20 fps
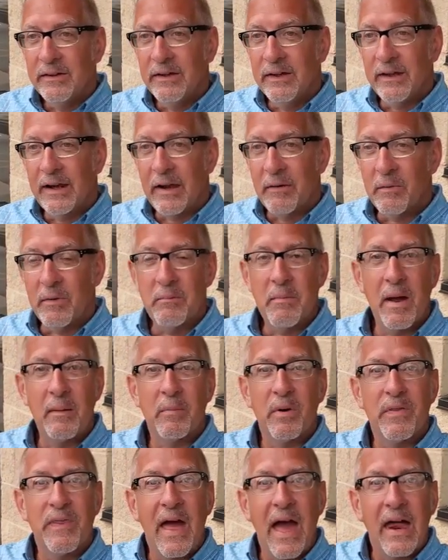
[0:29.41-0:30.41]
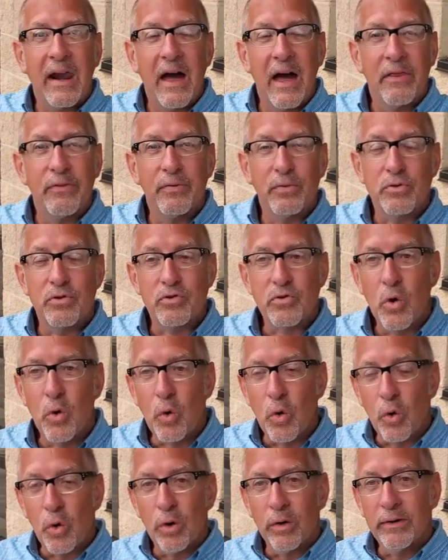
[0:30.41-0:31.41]
and I remembered that on through
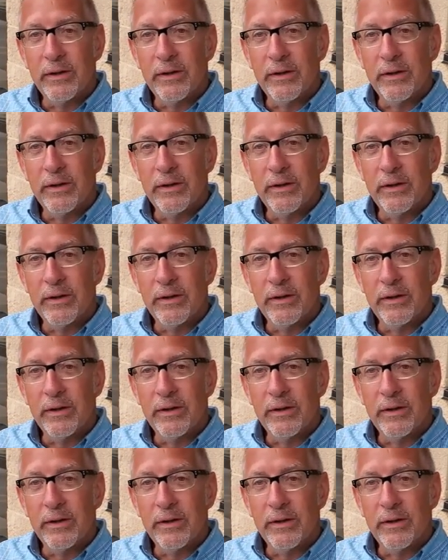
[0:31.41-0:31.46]
school.